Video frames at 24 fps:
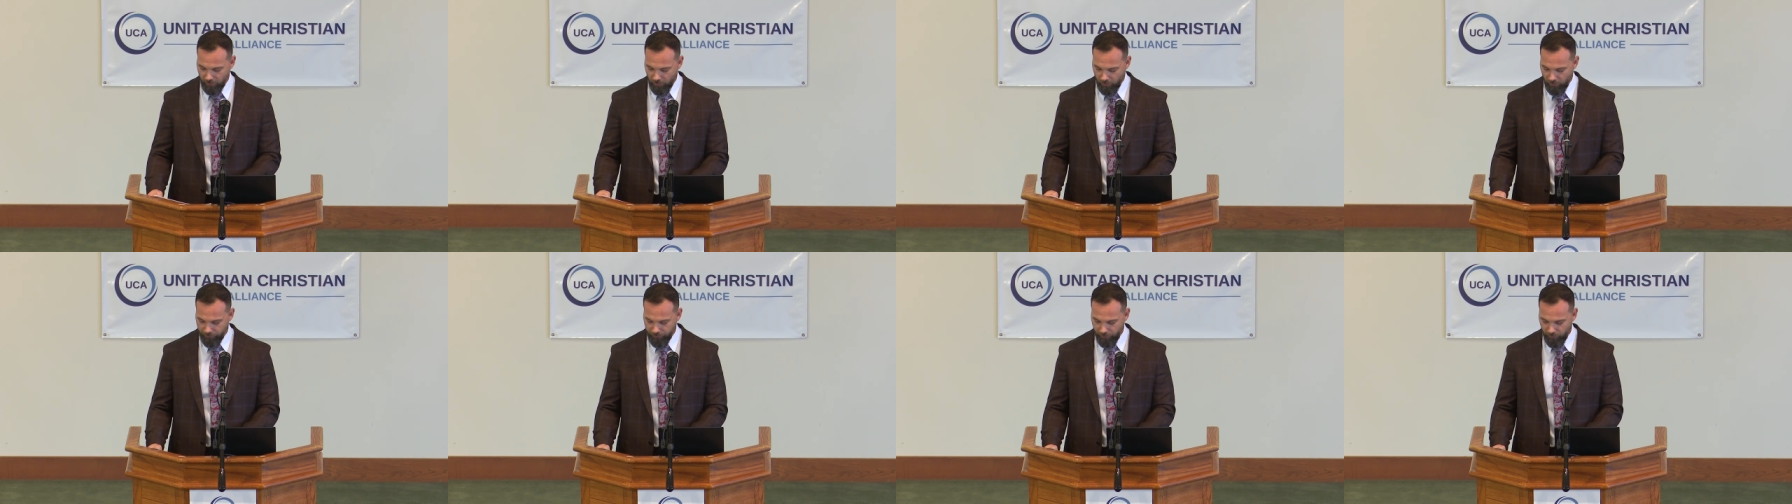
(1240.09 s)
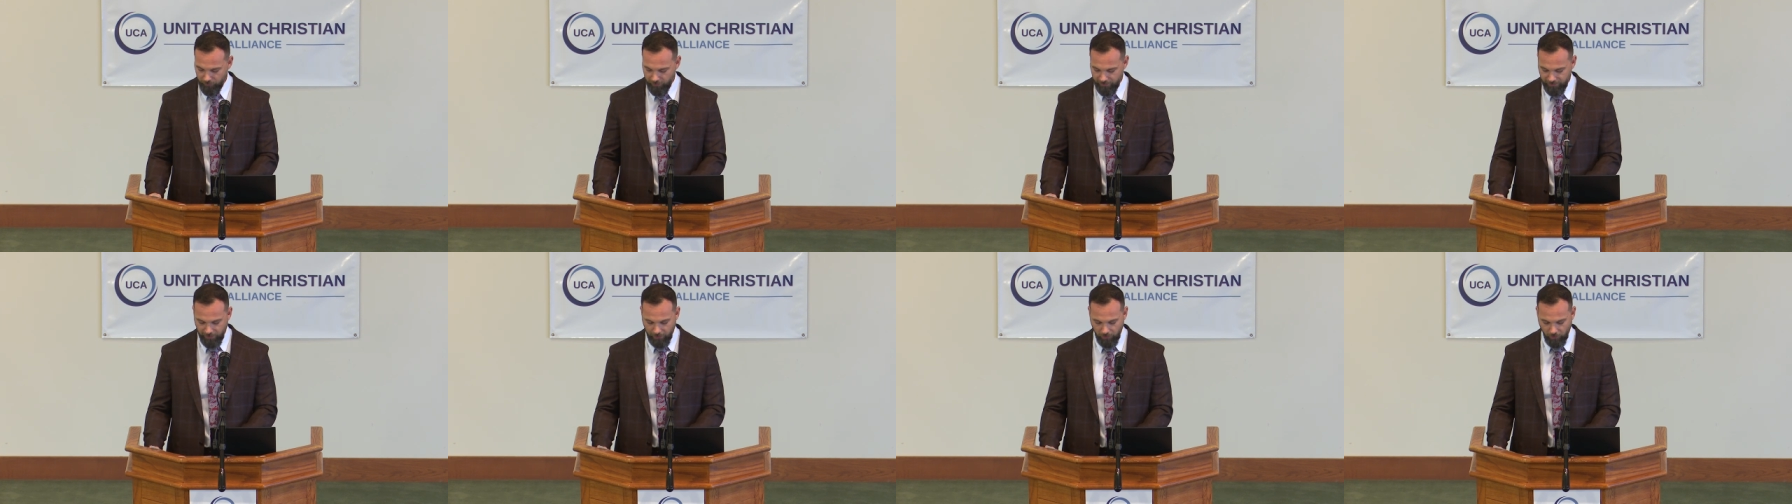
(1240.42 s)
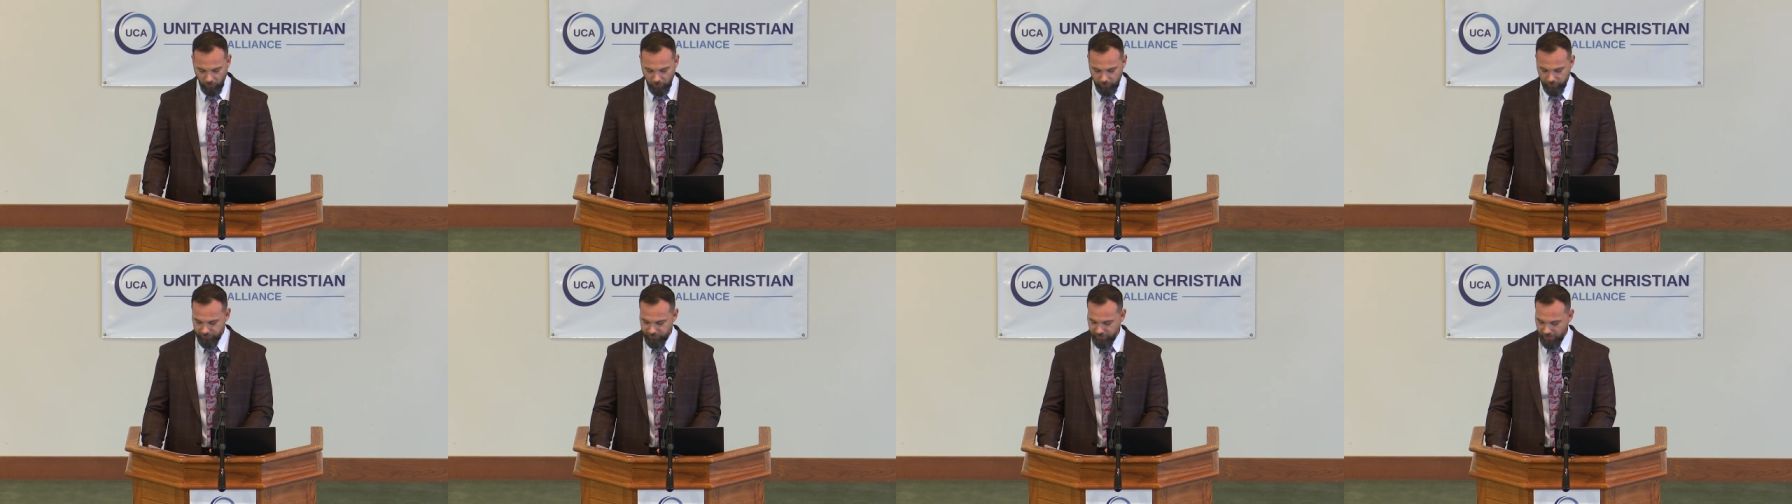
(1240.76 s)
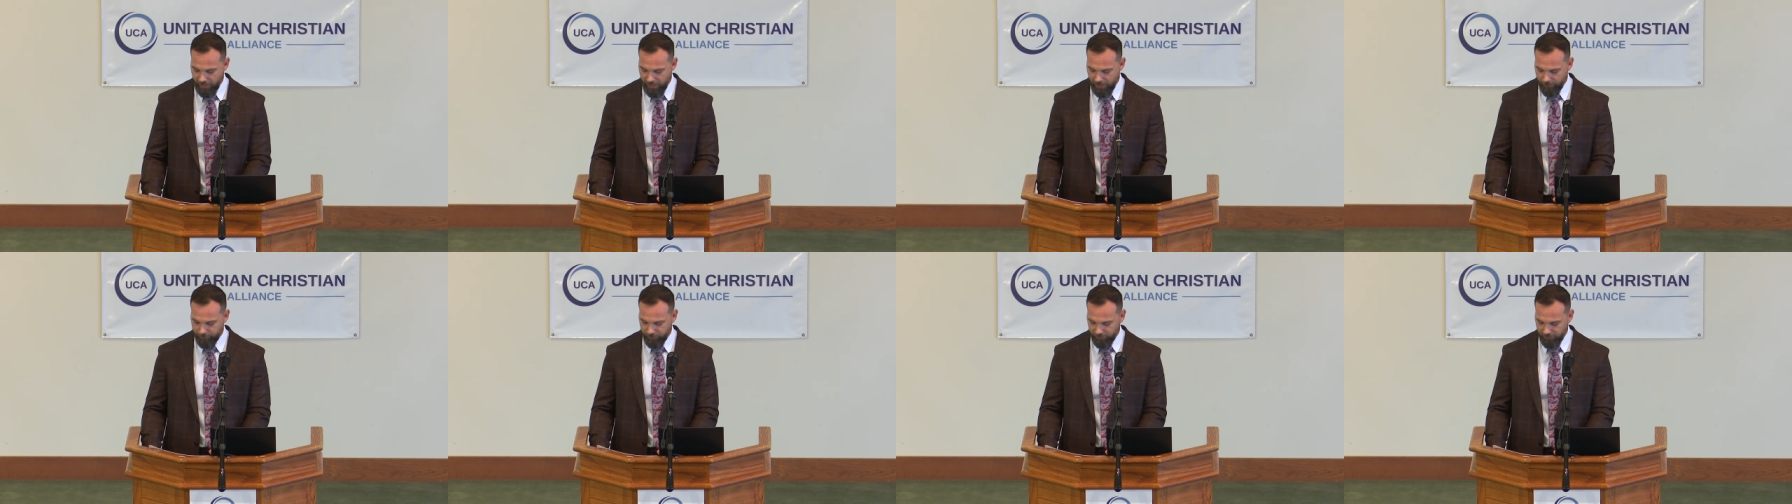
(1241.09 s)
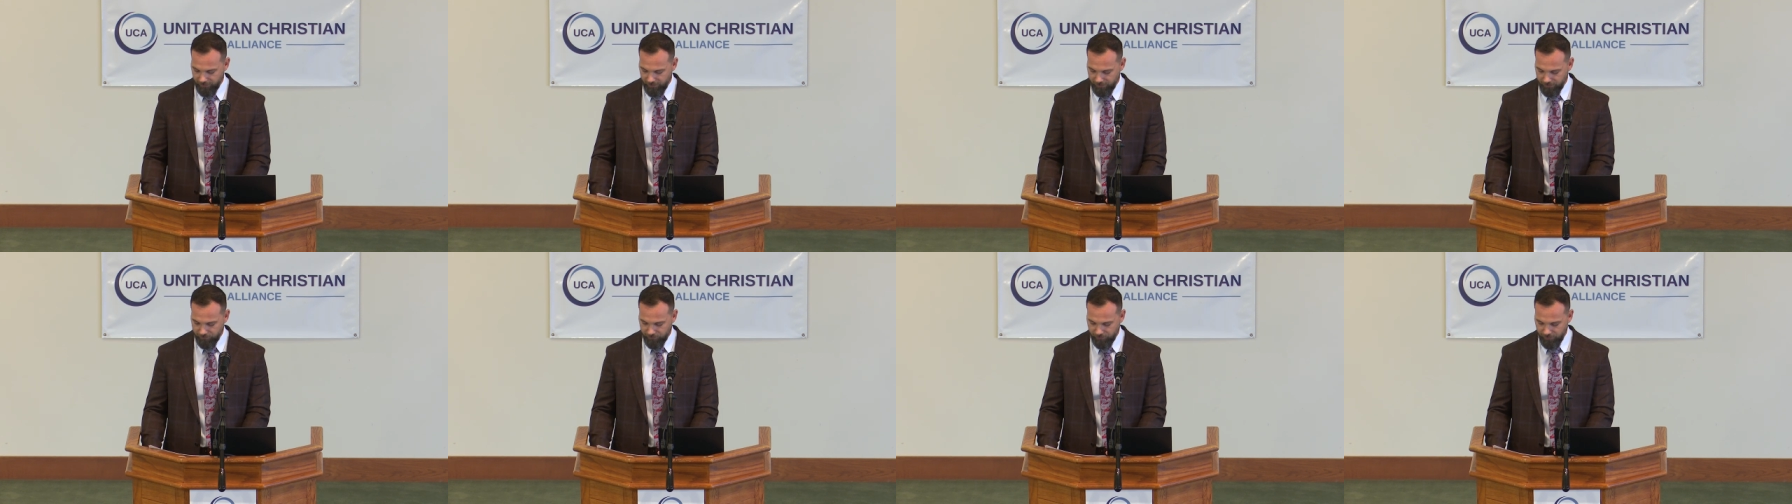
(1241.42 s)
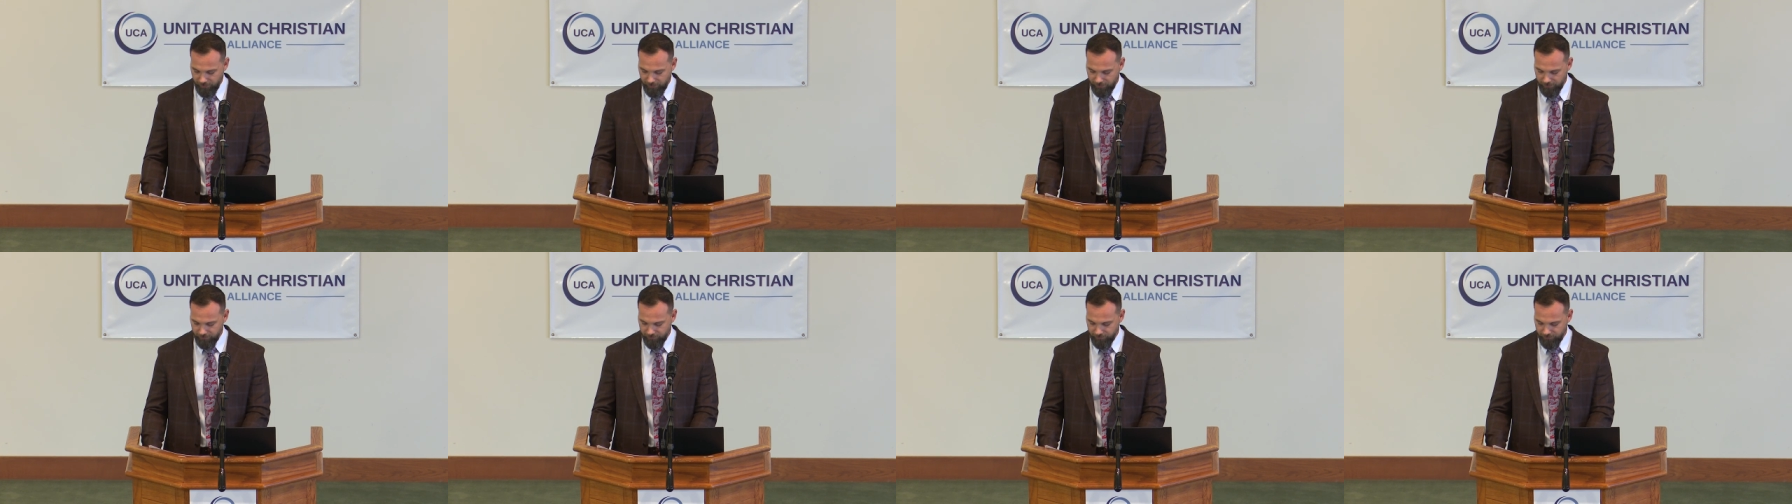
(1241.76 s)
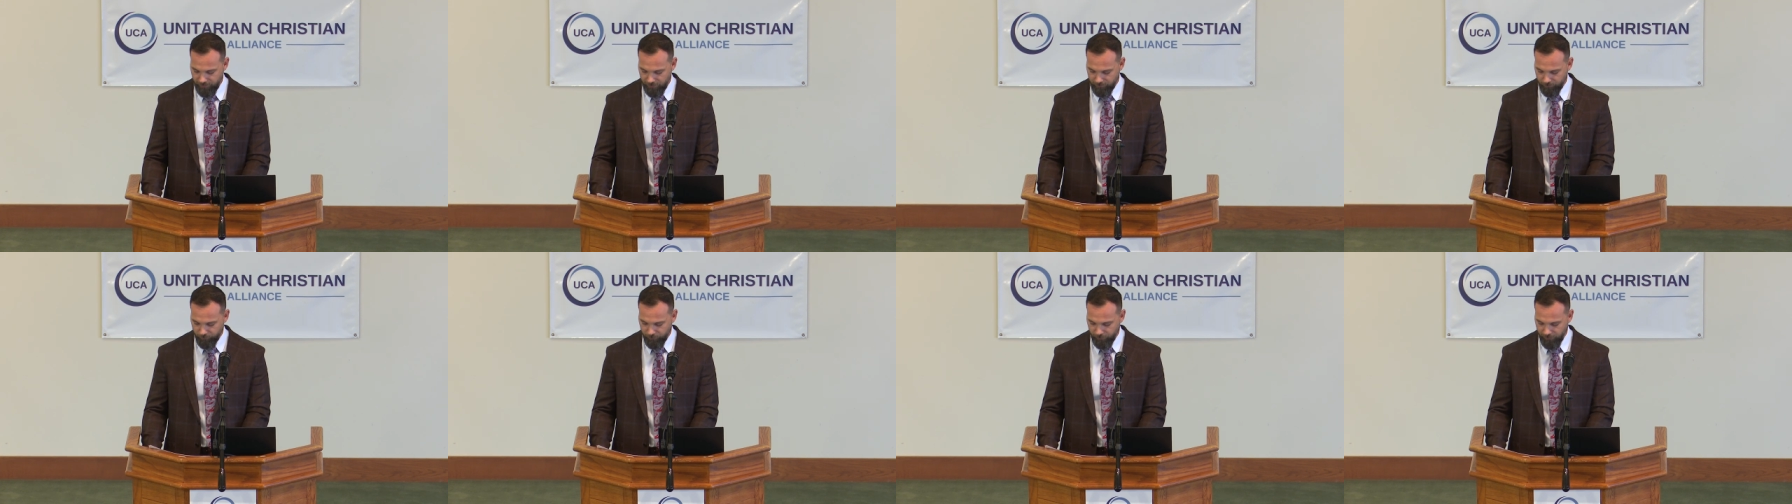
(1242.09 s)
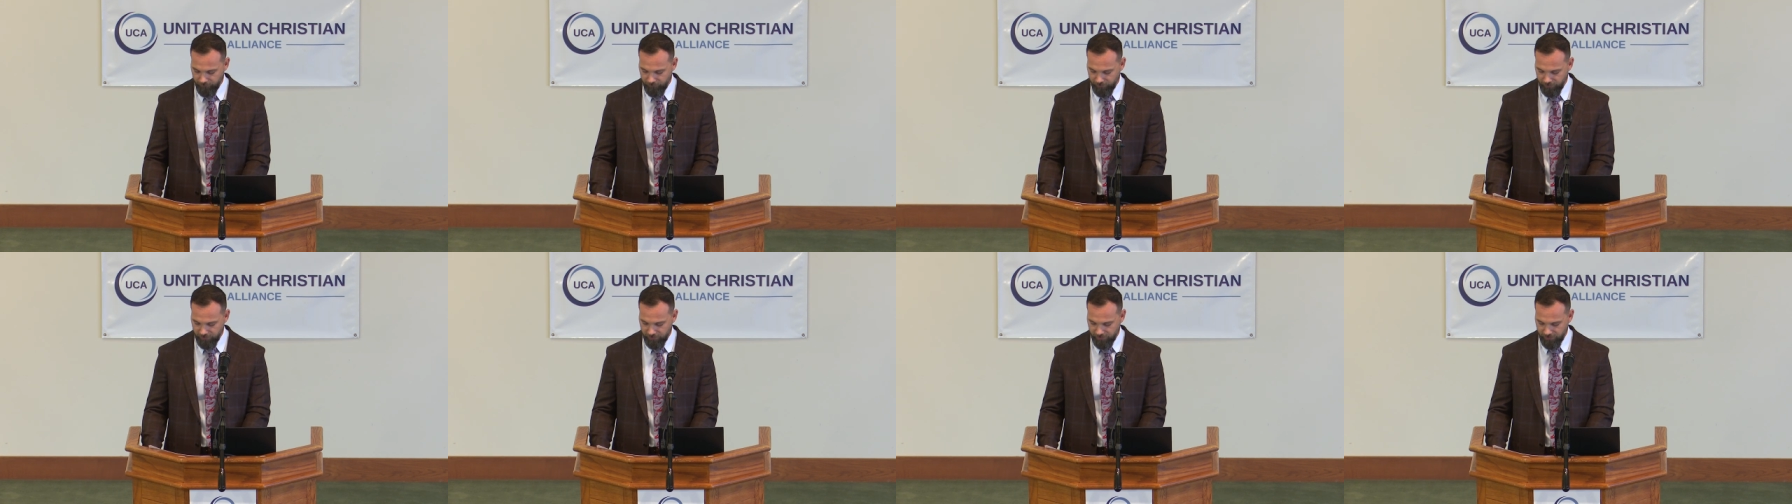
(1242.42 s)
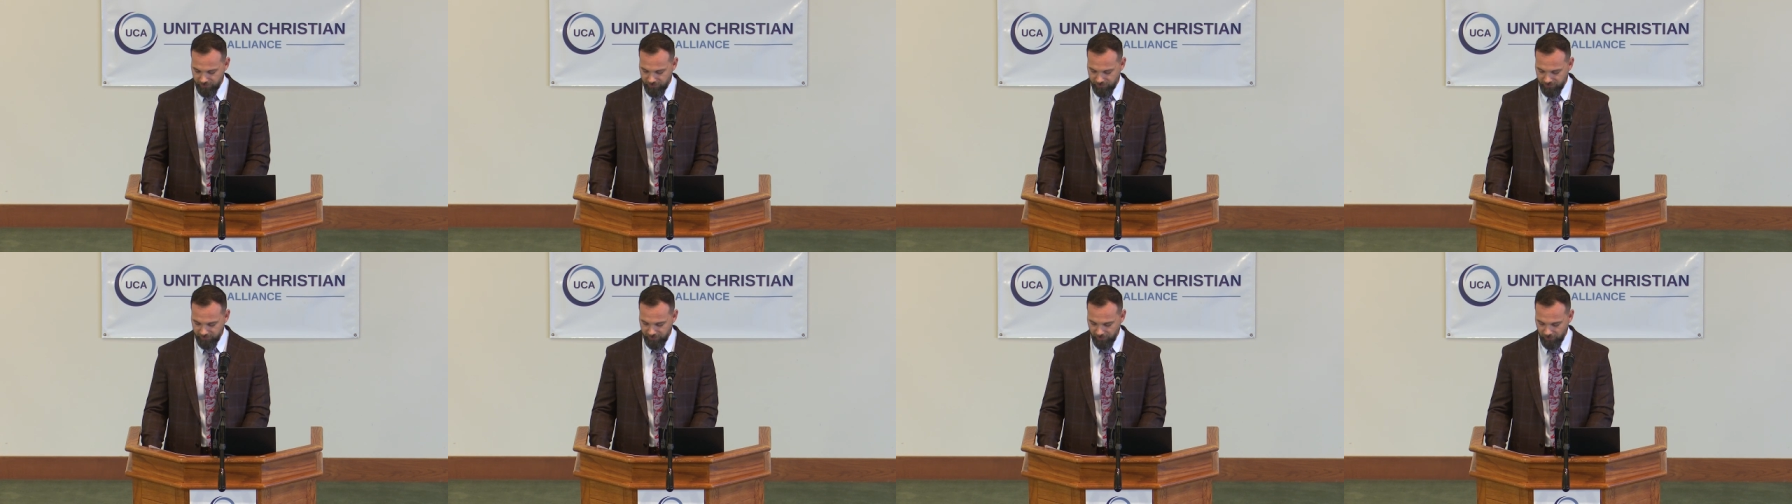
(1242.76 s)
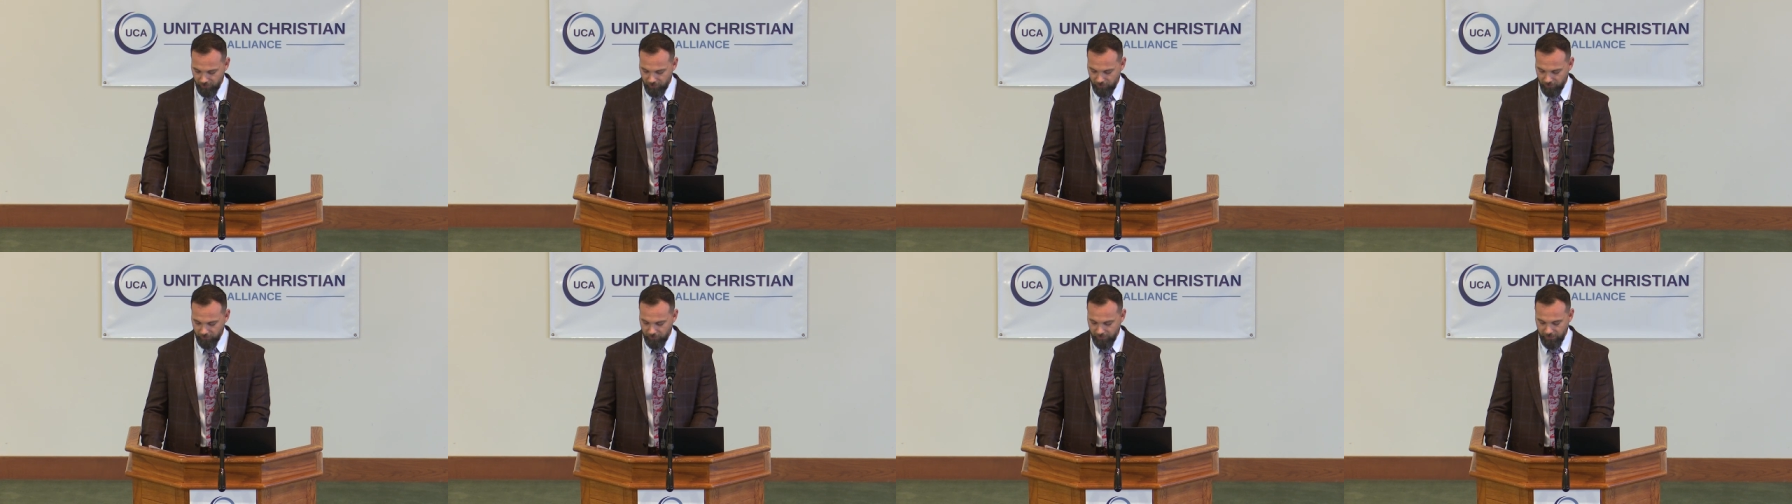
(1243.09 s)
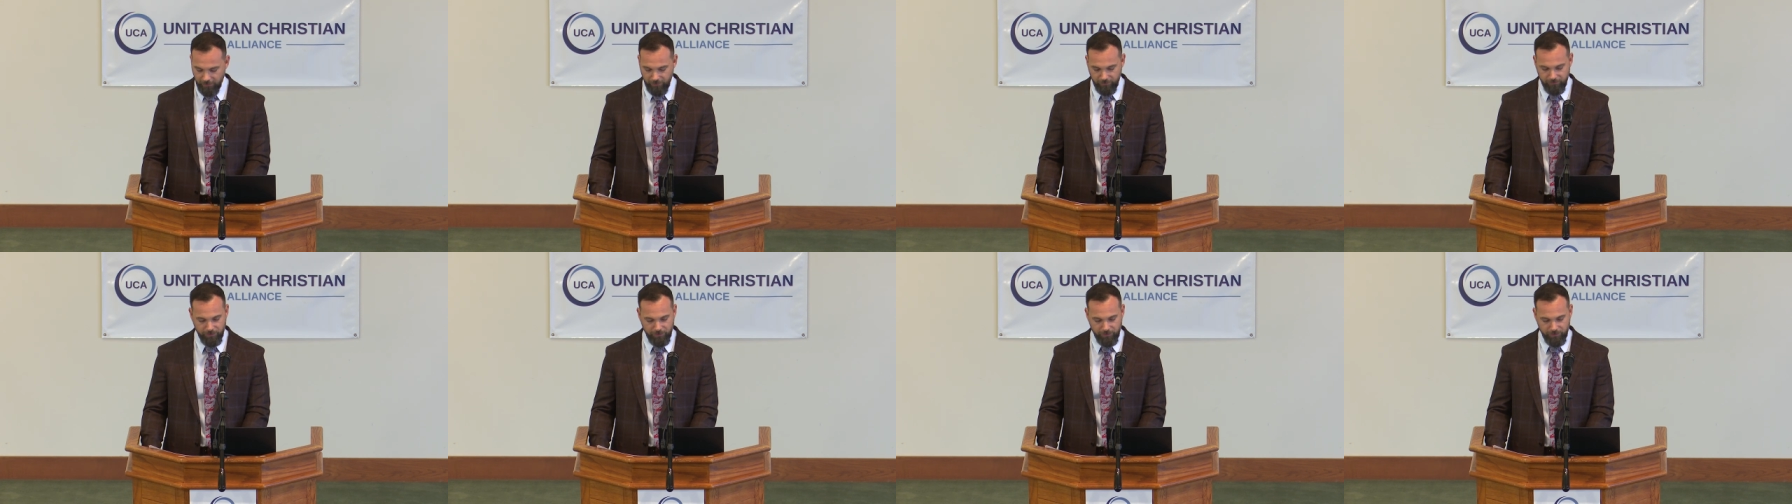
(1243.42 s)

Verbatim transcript: although he got all these appellations and privileges, still,